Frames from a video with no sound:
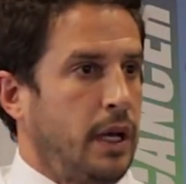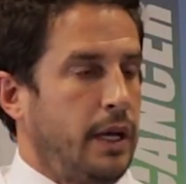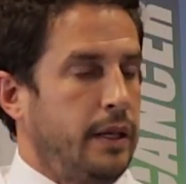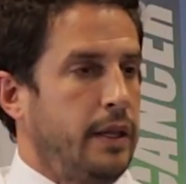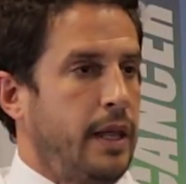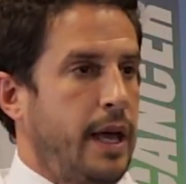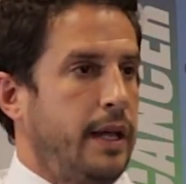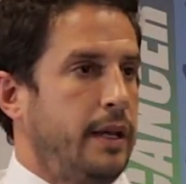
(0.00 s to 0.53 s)

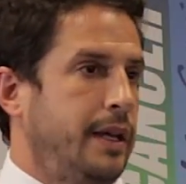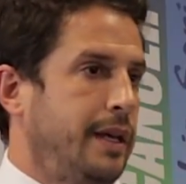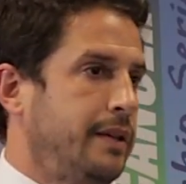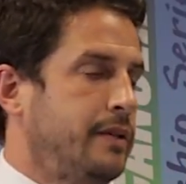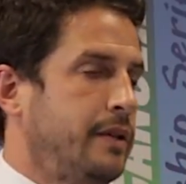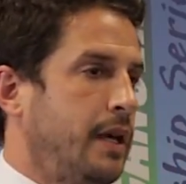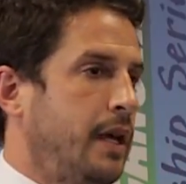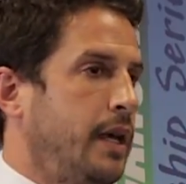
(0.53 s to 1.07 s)
And that
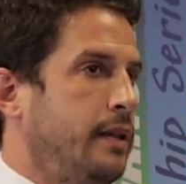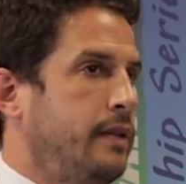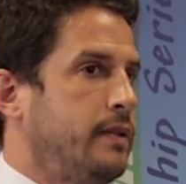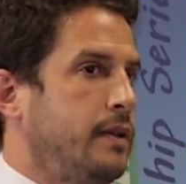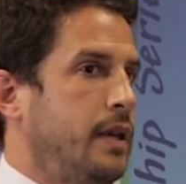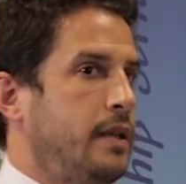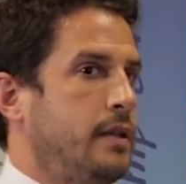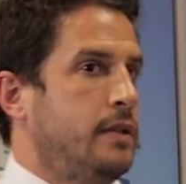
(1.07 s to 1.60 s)
is,
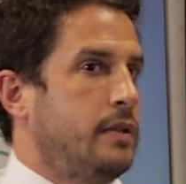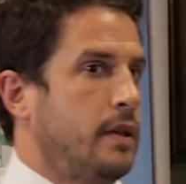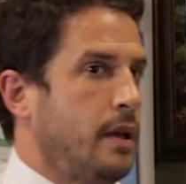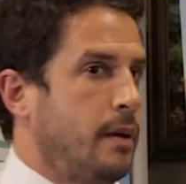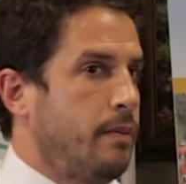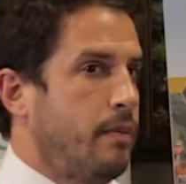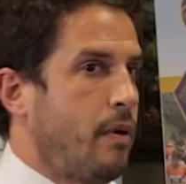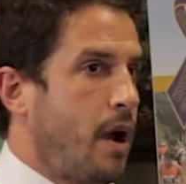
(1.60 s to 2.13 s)
it's, it's
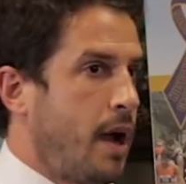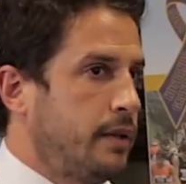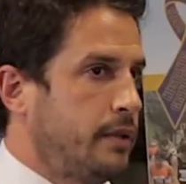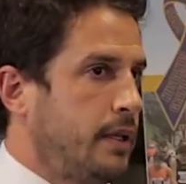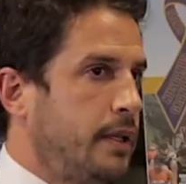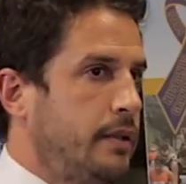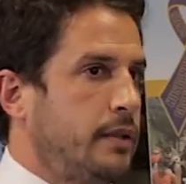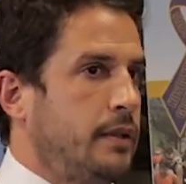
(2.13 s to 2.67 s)
a
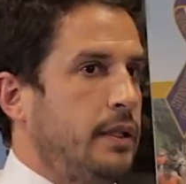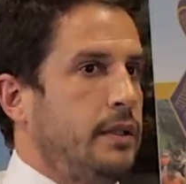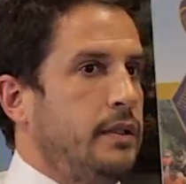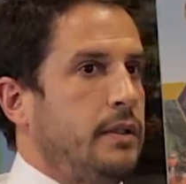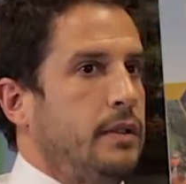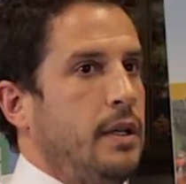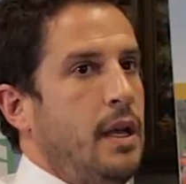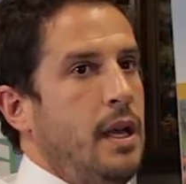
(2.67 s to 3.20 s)
process,
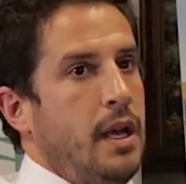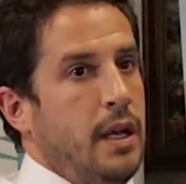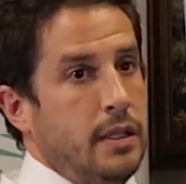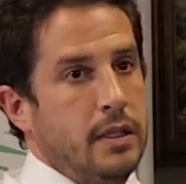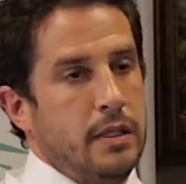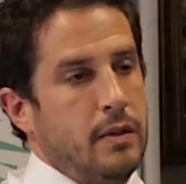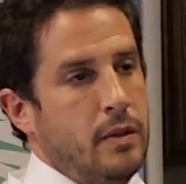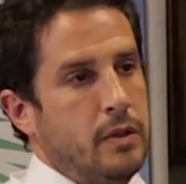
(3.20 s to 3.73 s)
it's,
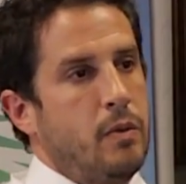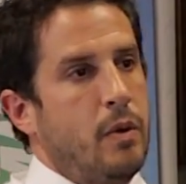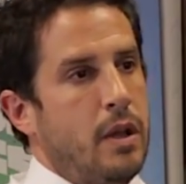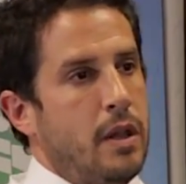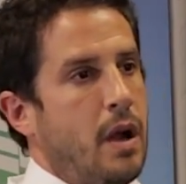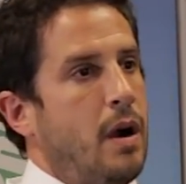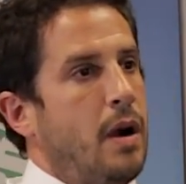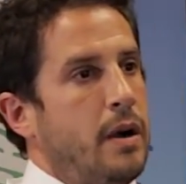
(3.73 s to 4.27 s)
it's, a, it's
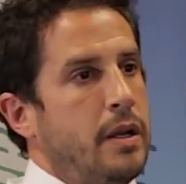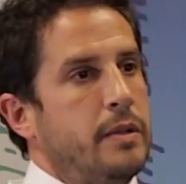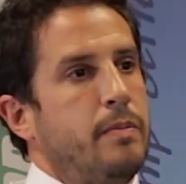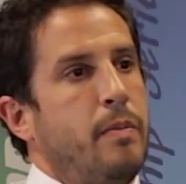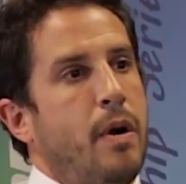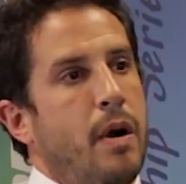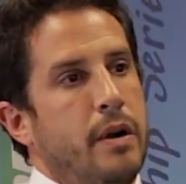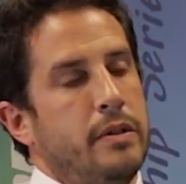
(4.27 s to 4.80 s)
one of the
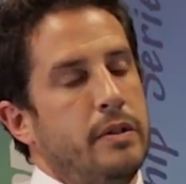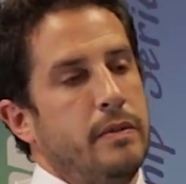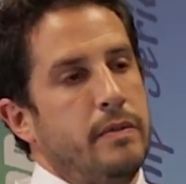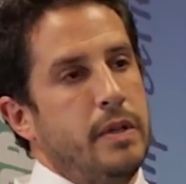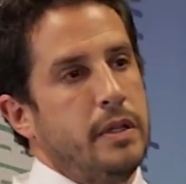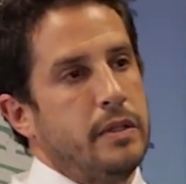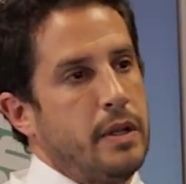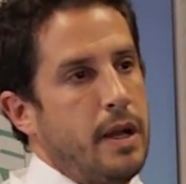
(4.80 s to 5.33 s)
hardest parts
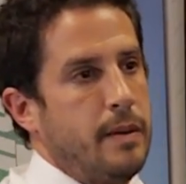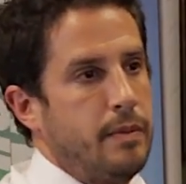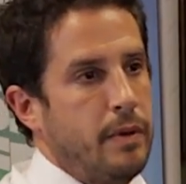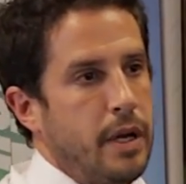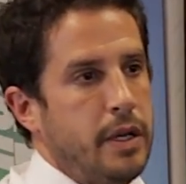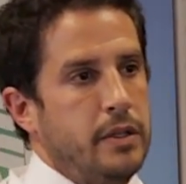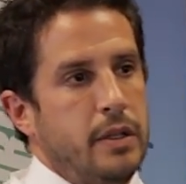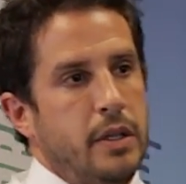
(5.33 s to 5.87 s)
of this
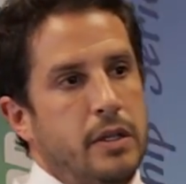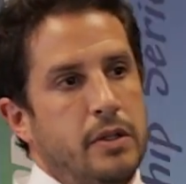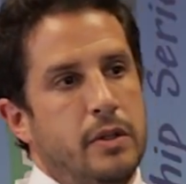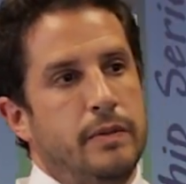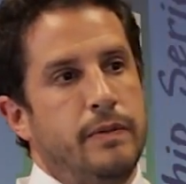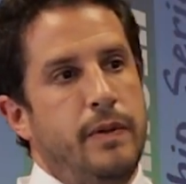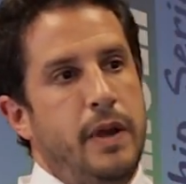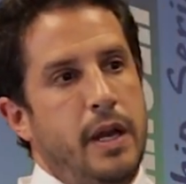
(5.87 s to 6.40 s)
operation that
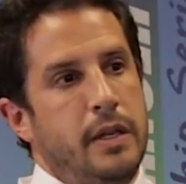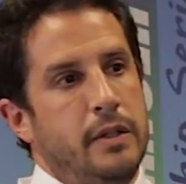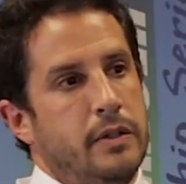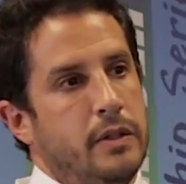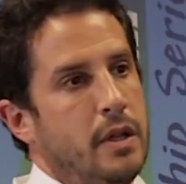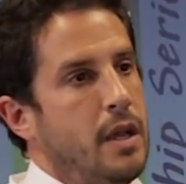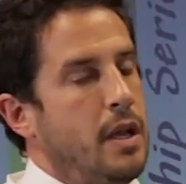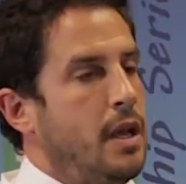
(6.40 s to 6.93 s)
you'll
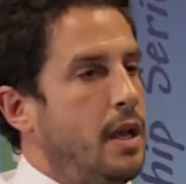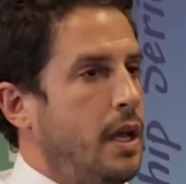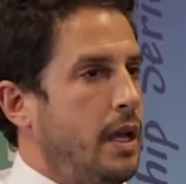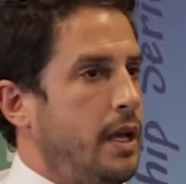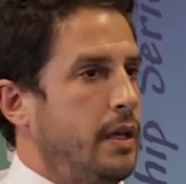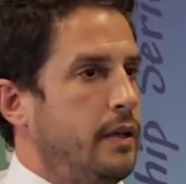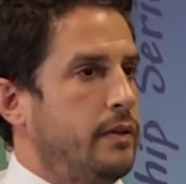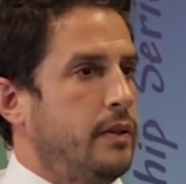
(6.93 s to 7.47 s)
face
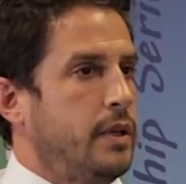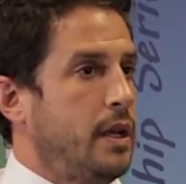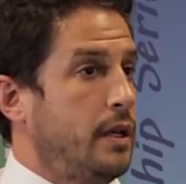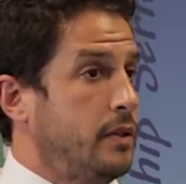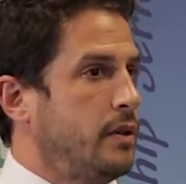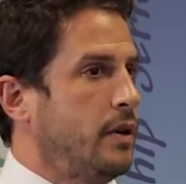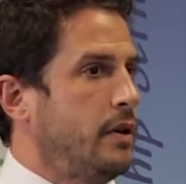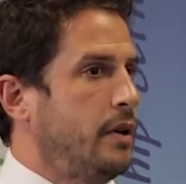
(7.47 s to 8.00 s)
is the
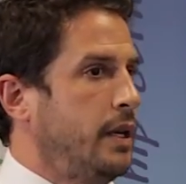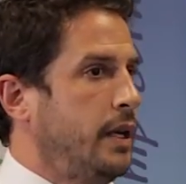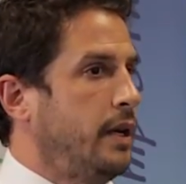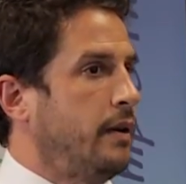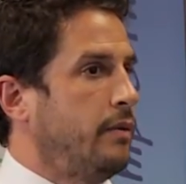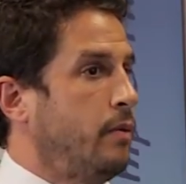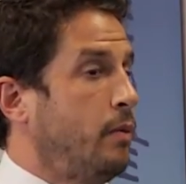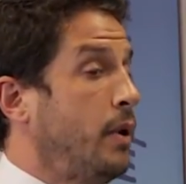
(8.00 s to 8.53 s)

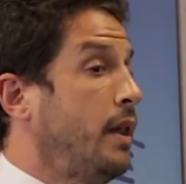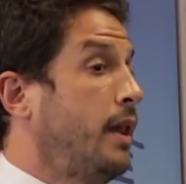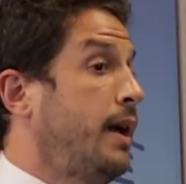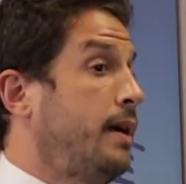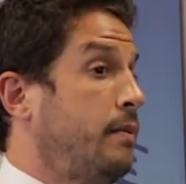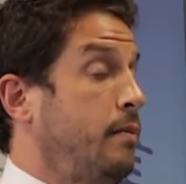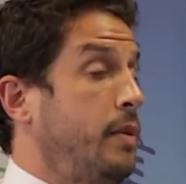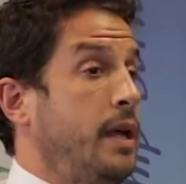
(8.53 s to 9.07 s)
uncertainty of will
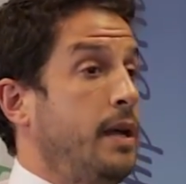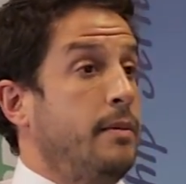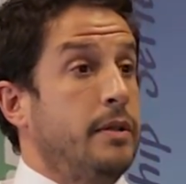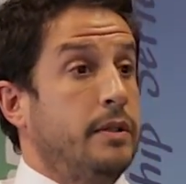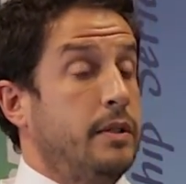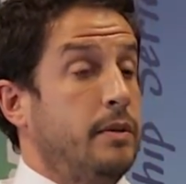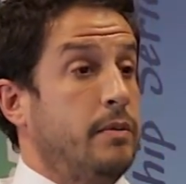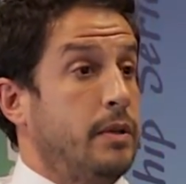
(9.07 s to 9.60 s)
I be
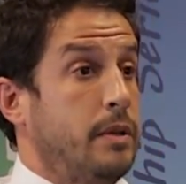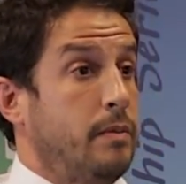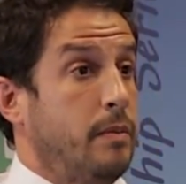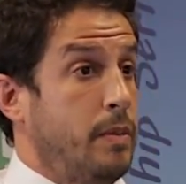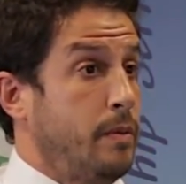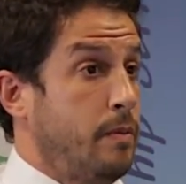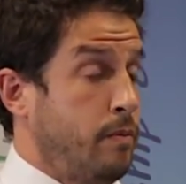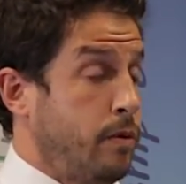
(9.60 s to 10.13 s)
able to
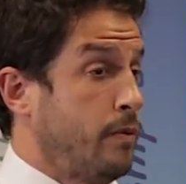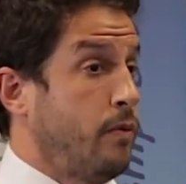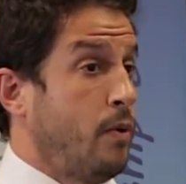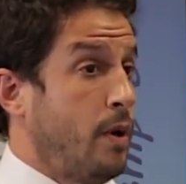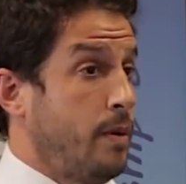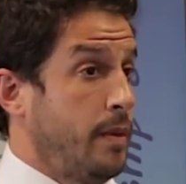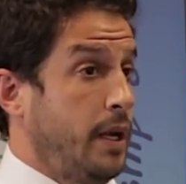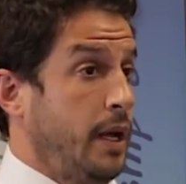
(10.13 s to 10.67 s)

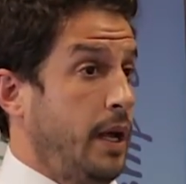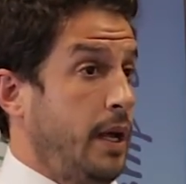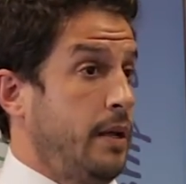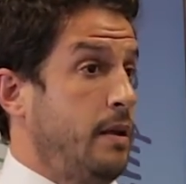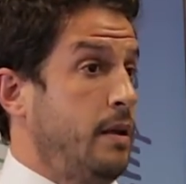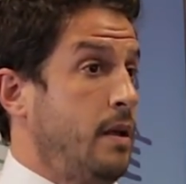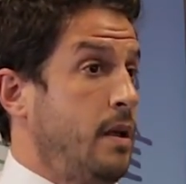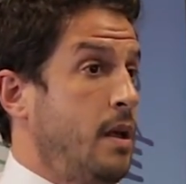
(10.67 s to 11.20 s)
perform
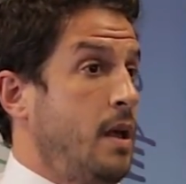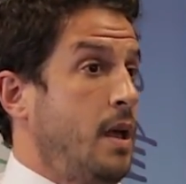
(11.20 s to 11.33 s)
again